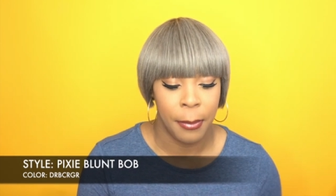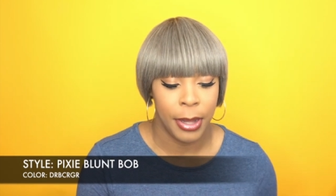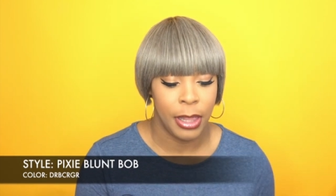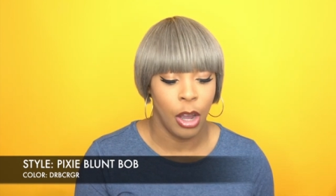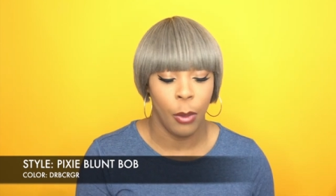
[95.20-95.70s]

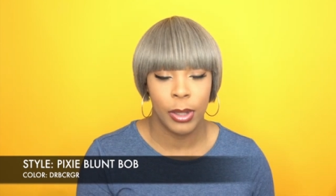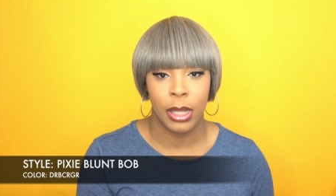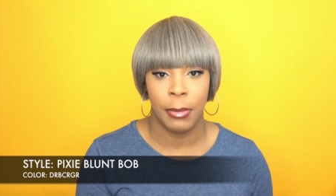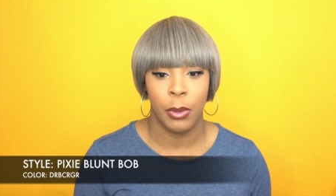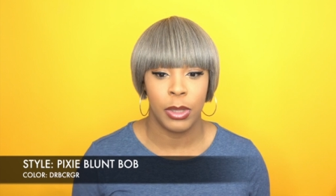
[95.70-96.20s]
but they always
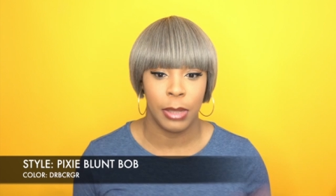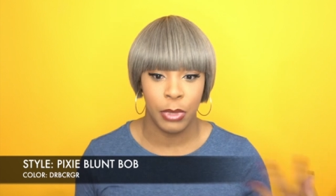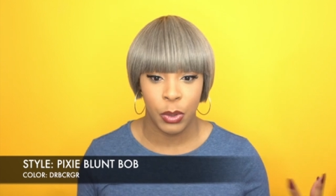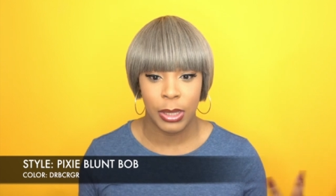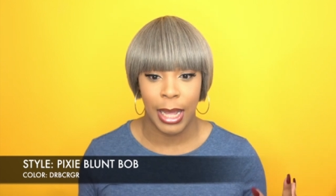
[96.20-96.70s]
come out with some
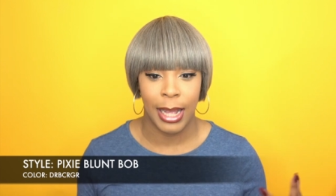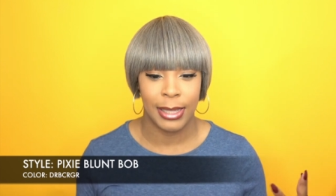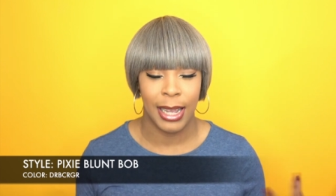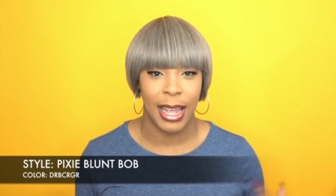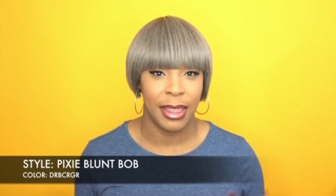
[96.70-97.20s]
new
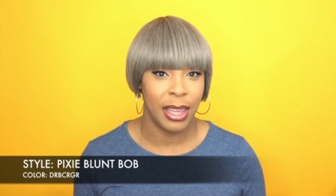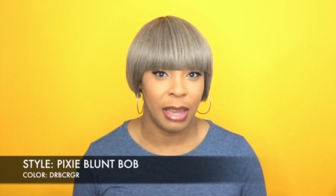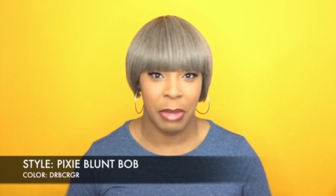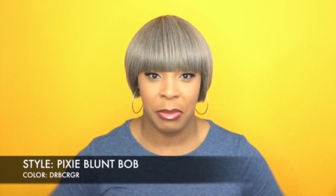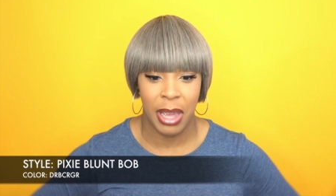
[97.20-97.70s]
styles. Like I
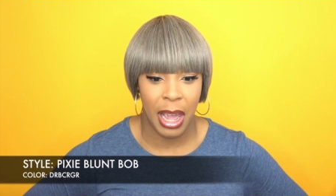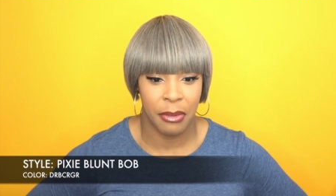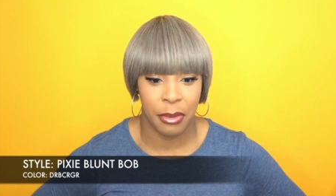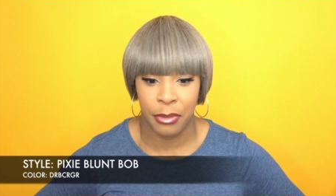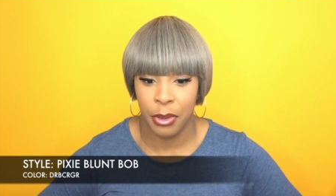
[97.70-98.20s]
think maybe
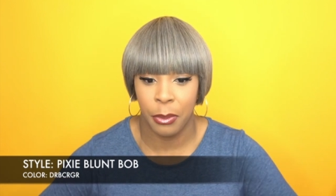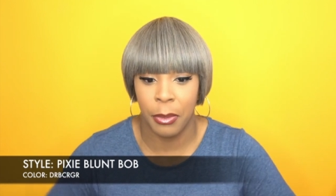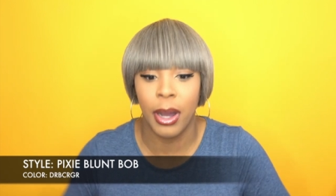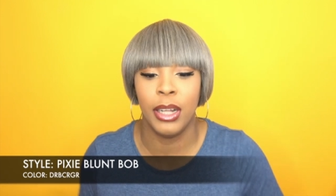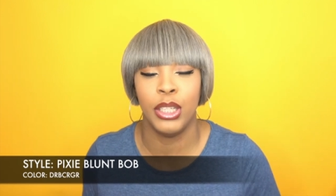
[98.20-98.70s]
every few
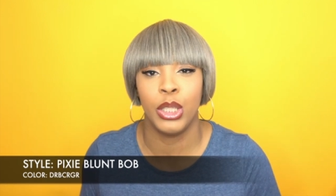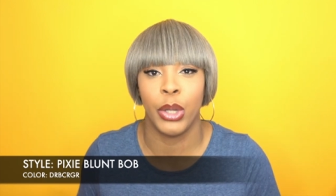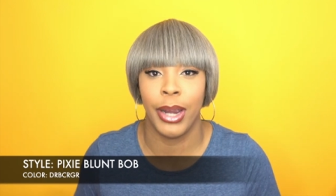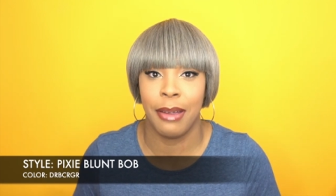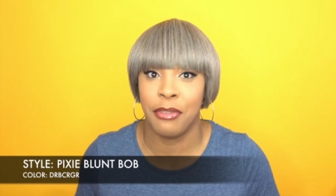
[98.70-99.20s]
months
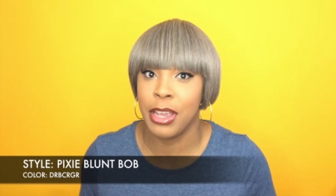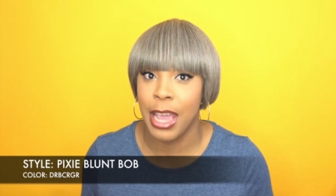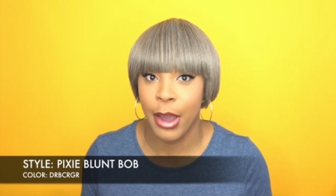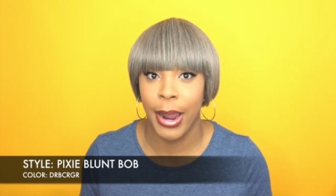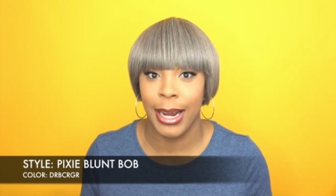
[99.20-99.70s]
or every
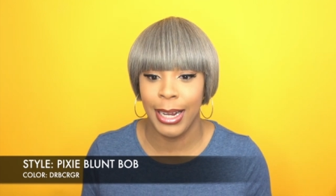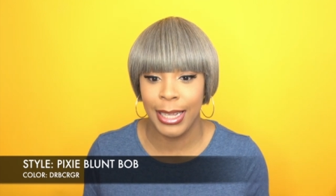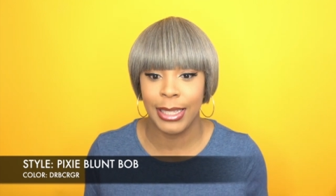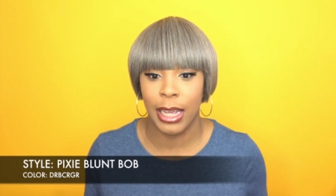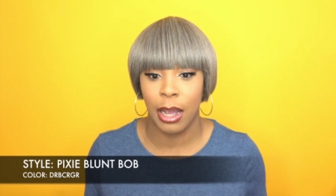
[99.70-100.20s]
year at
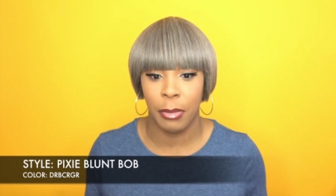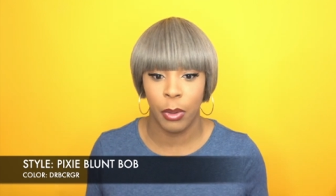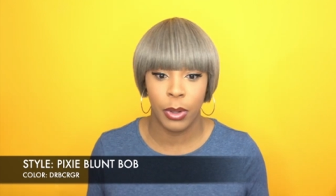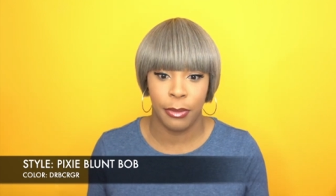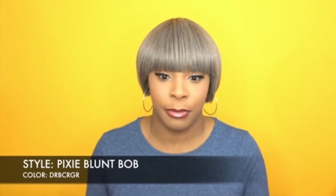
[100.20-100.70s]
least they come
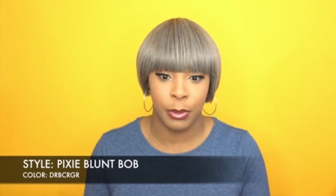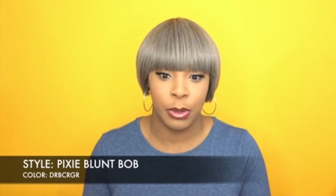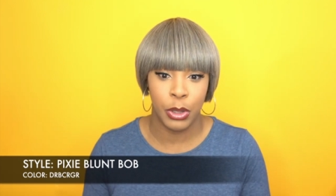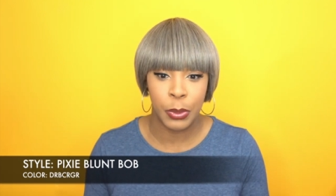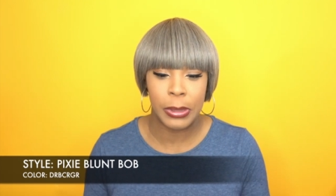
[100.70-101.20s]
out with a few
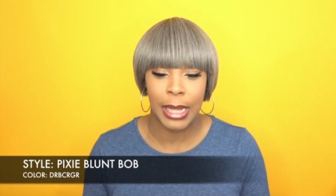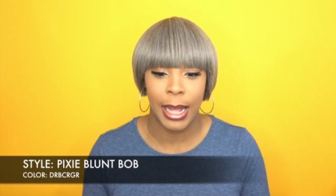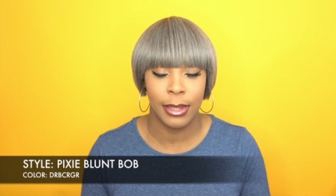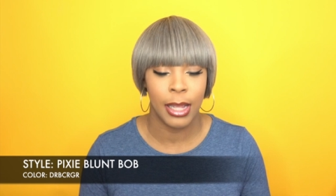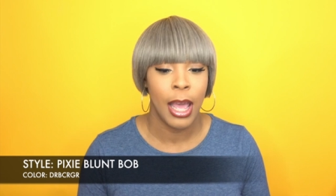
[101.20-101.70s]
new
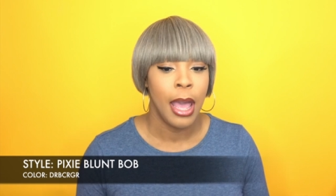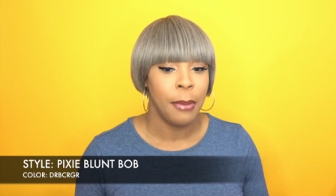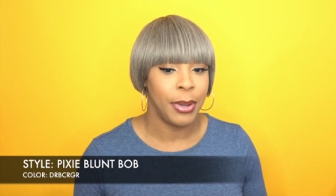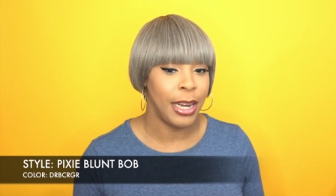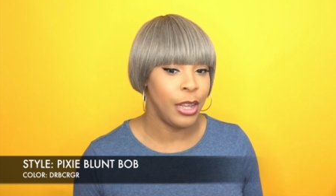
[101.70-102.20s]
styles.
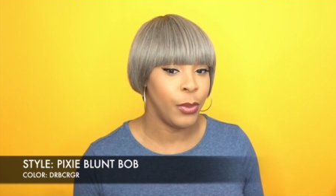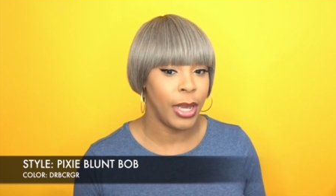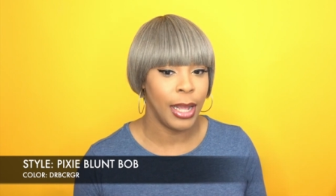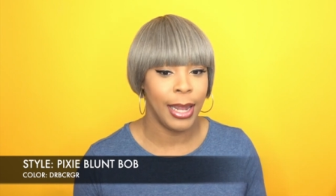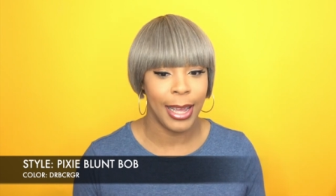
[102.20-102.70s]
But
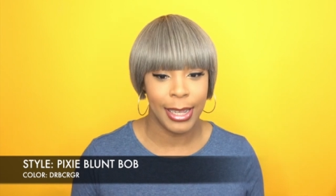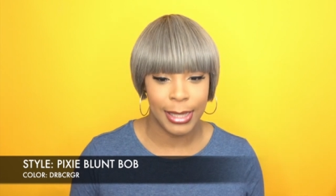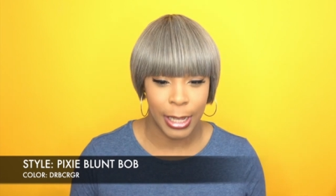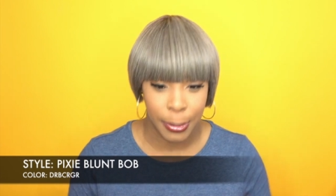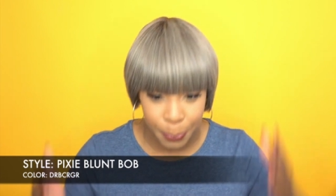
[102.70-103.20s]
anyway, like I
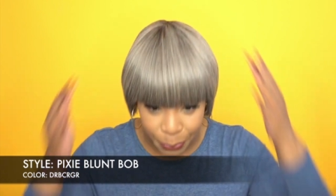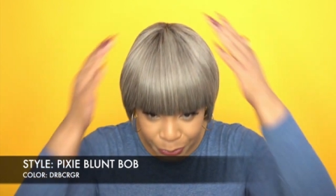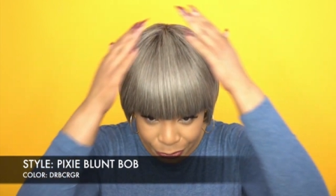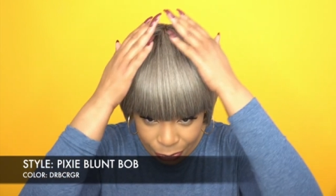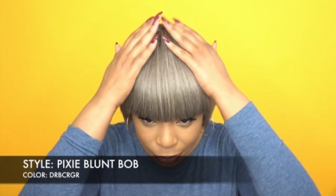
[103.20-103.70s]
said,
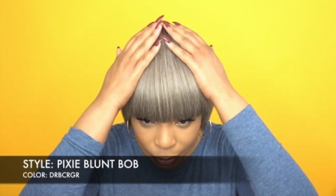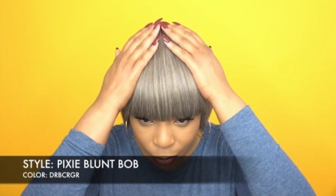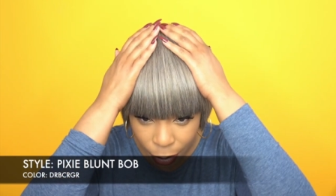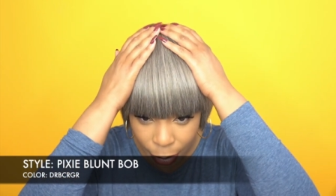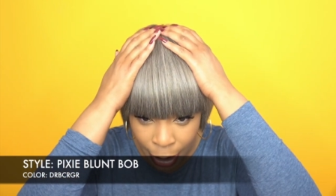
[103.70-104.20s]

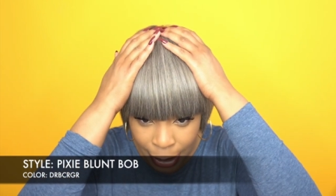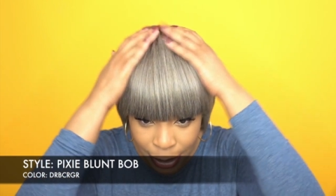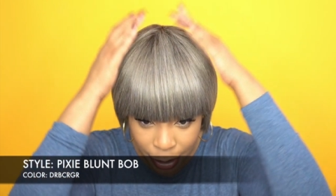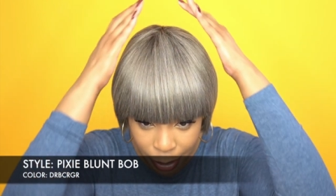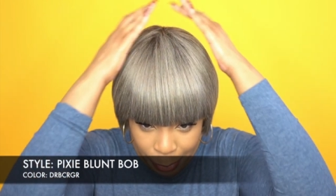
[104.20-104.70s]

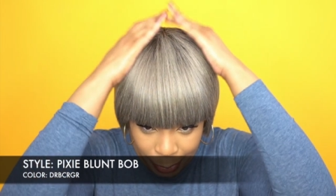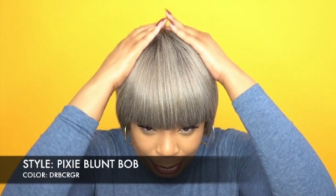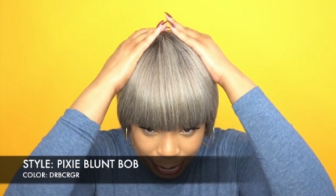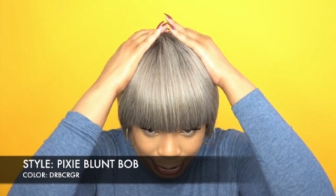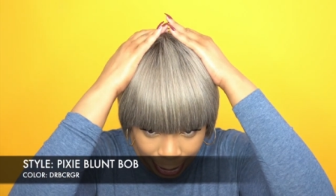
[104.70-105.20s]
let's talk about
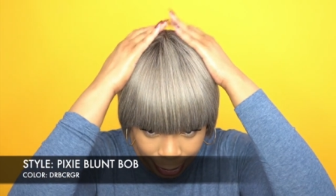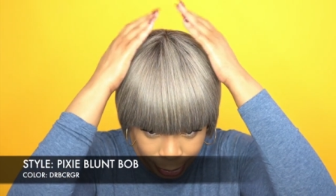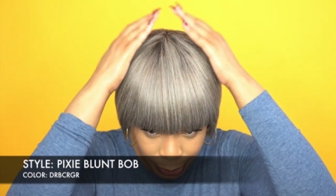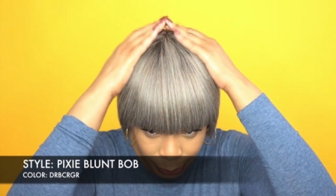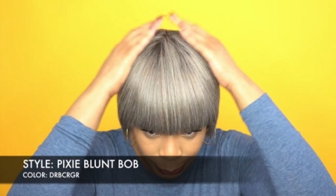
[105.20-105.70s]
the style.
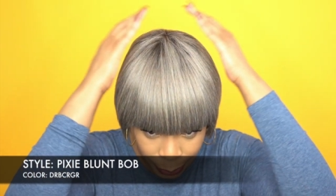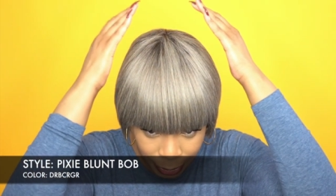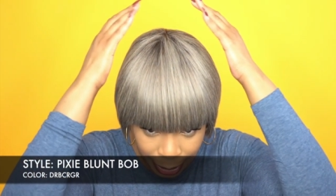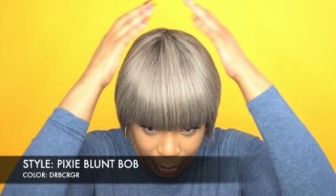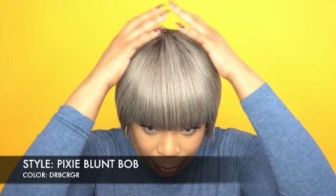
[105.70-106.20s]
So you
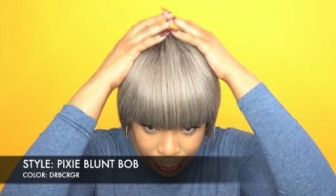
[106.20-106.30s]
get a